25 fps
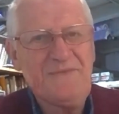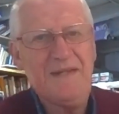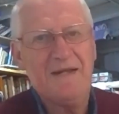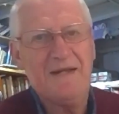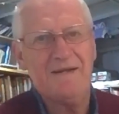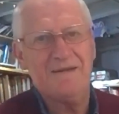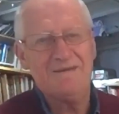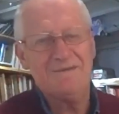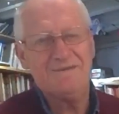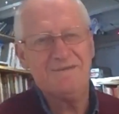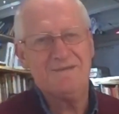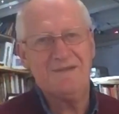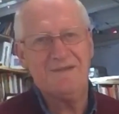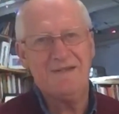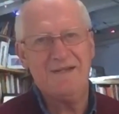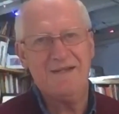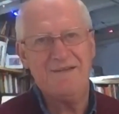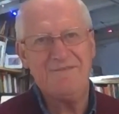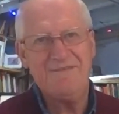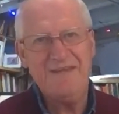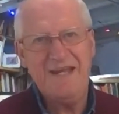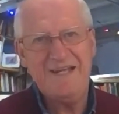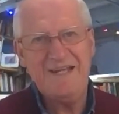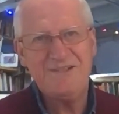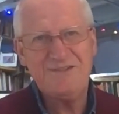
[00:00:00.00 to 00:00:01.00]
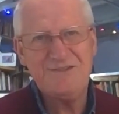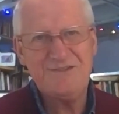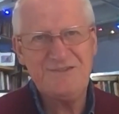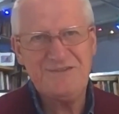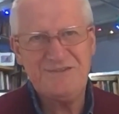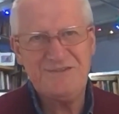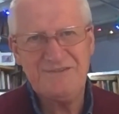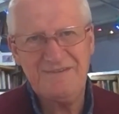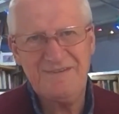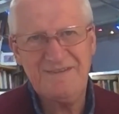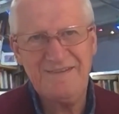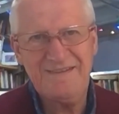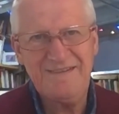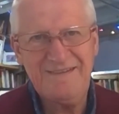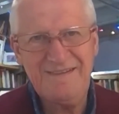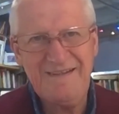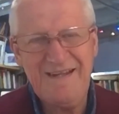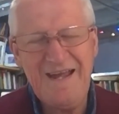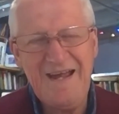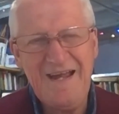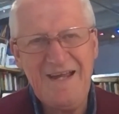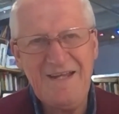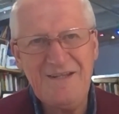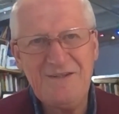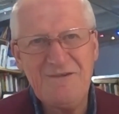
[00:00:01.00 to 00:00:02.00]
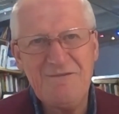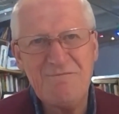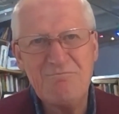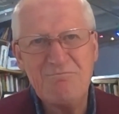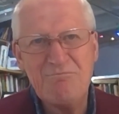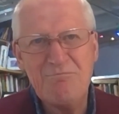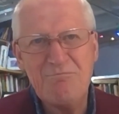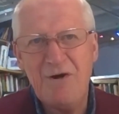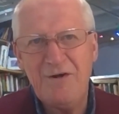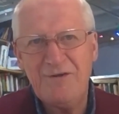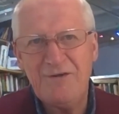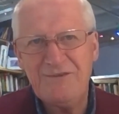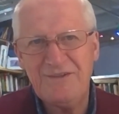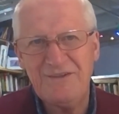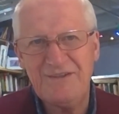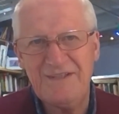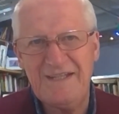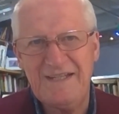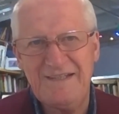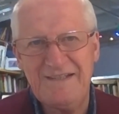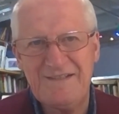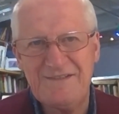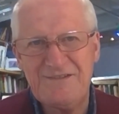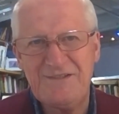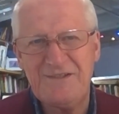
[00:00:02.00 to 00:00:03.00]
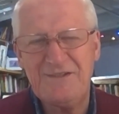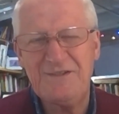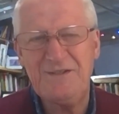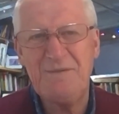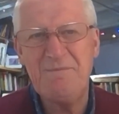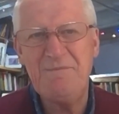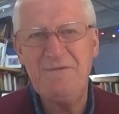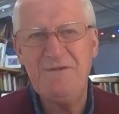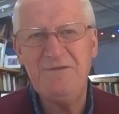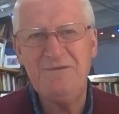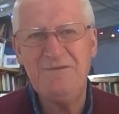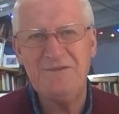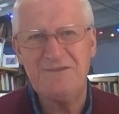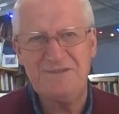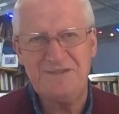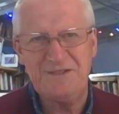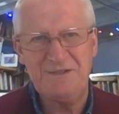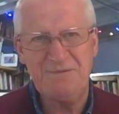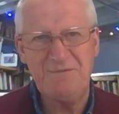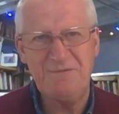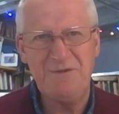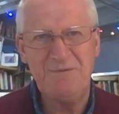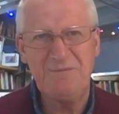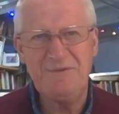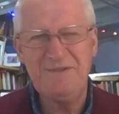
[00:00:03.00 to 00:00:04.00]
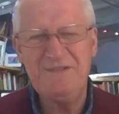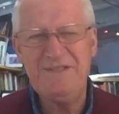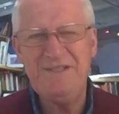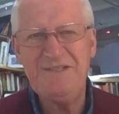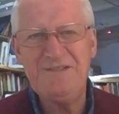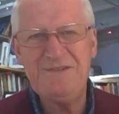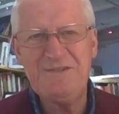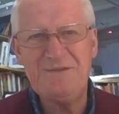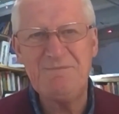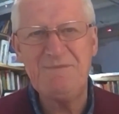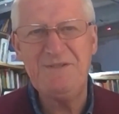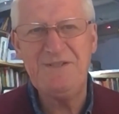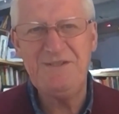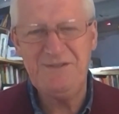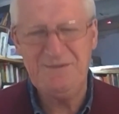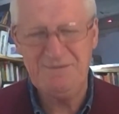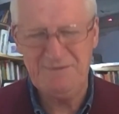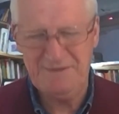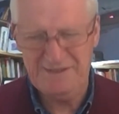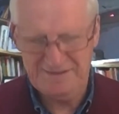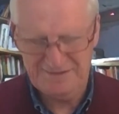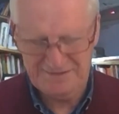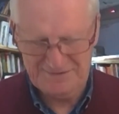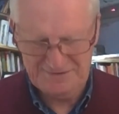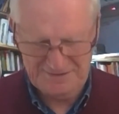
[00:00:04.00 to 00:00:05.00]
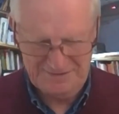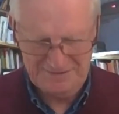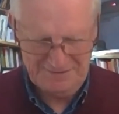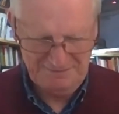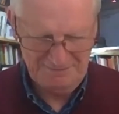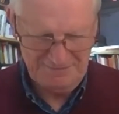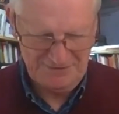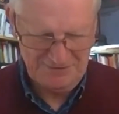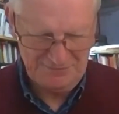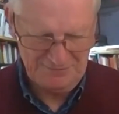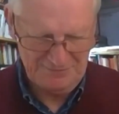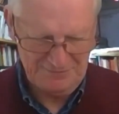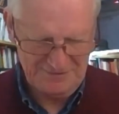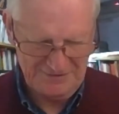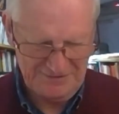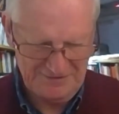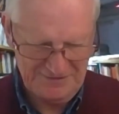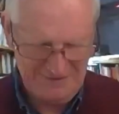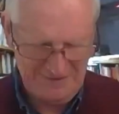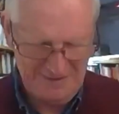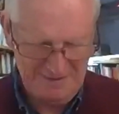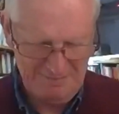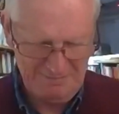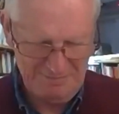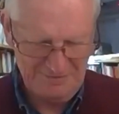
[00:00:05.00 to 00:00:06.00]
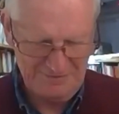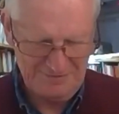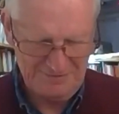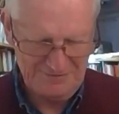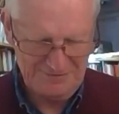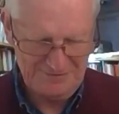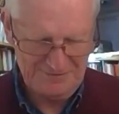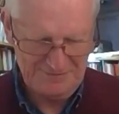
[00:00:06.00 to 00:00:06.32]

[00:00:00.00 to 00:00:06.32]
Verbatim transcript: And that's kind of modeling as a community what we need to be doing as individual disciples.